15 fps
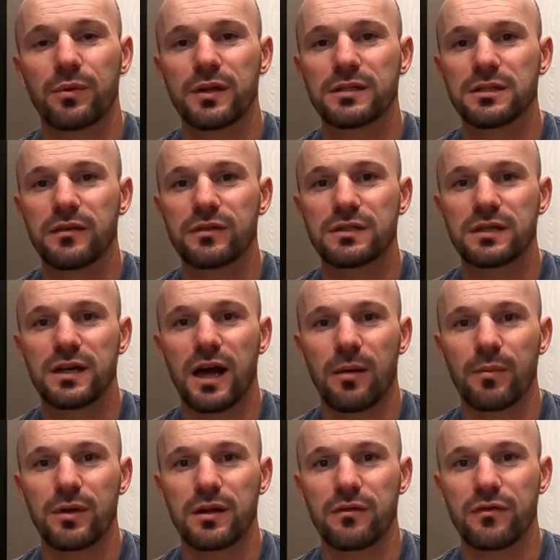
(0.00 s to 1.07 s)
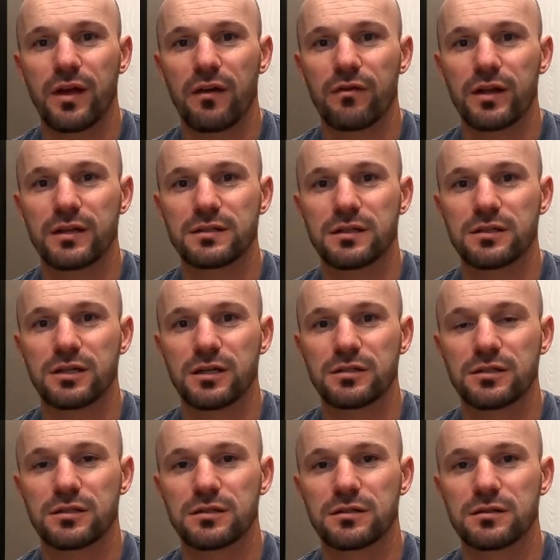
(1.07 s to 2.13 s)
Please leave us a comment if you have any
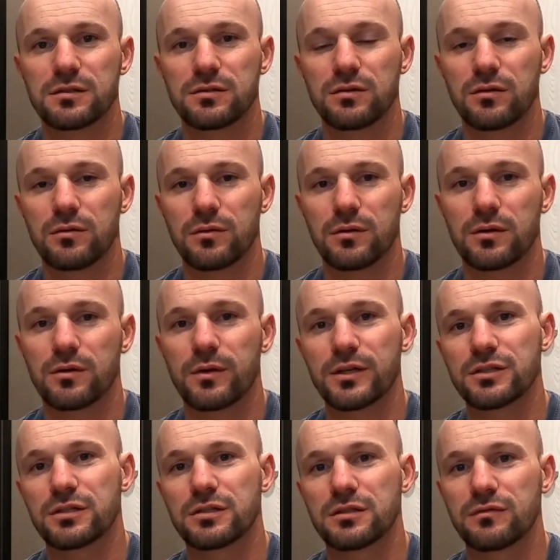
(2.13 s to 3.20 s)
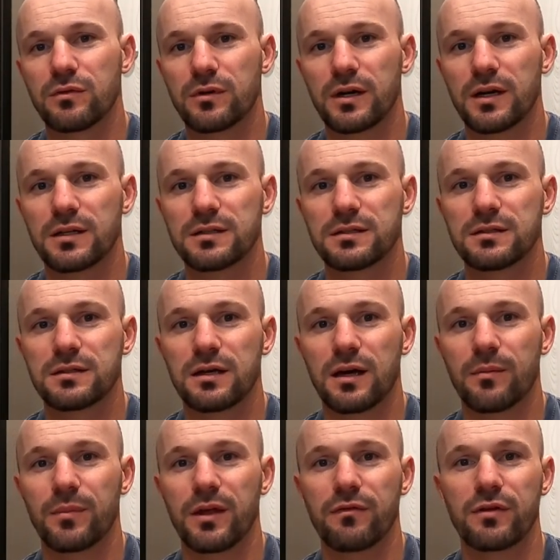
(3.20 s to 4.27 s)
suggestions or questions for us,
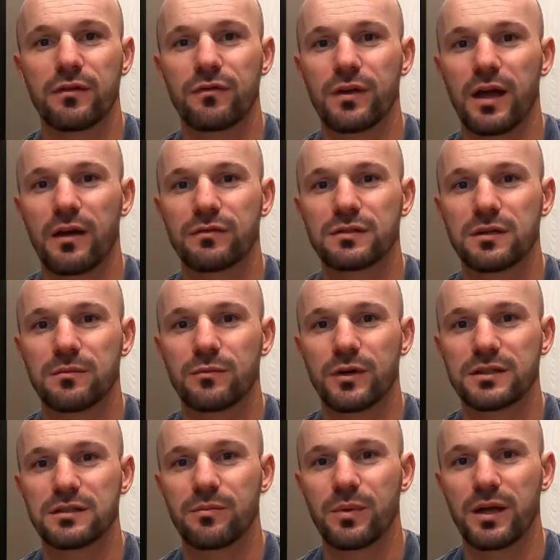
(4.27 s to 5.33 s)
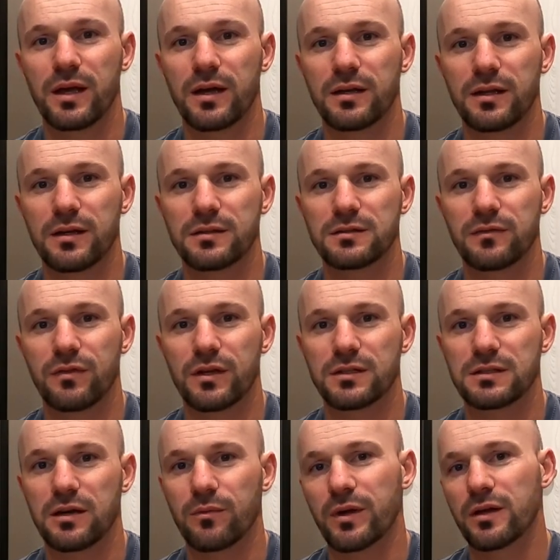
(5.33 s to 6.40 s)
even if you have some recipe ideas of
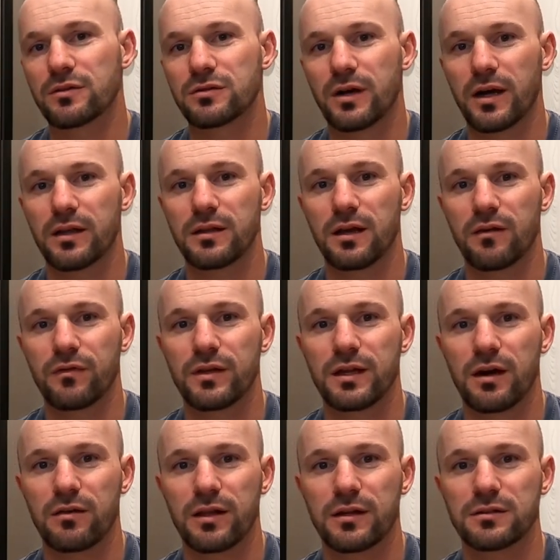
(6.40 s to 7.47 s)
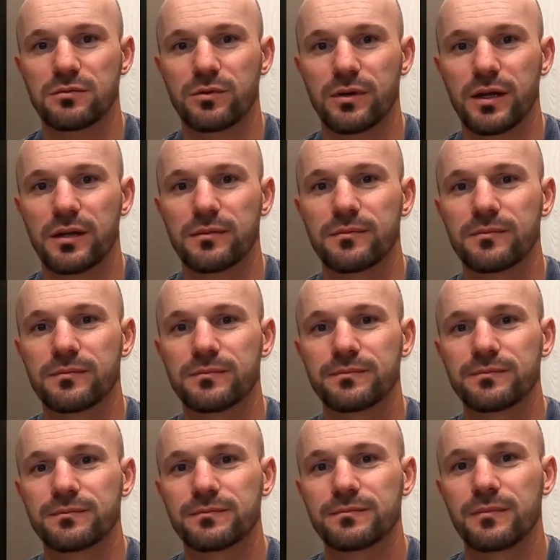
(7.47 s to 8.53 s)
things that we can try in the oven now that it's working.
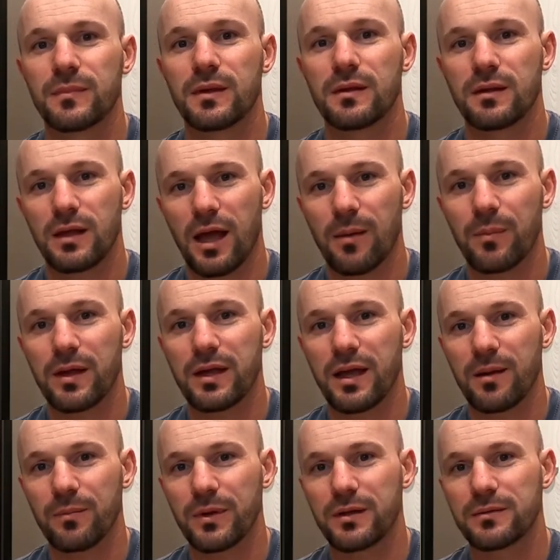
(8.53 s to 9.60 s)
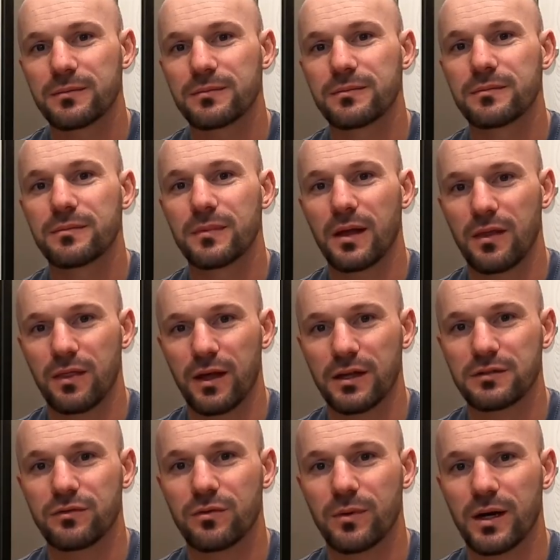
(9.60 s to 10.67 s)
Happy camping, and
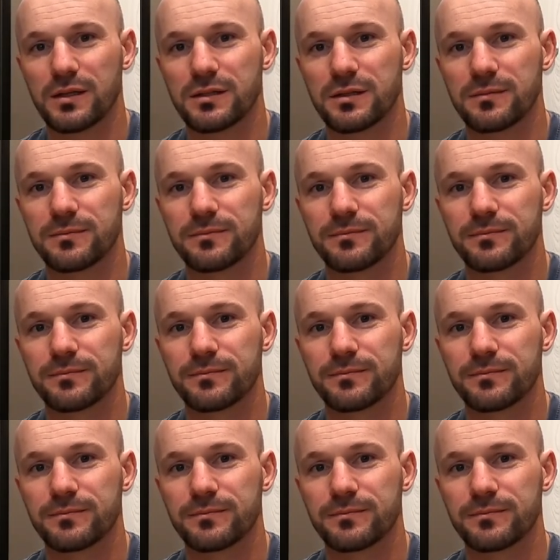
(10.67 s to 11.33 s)
thanks for watching.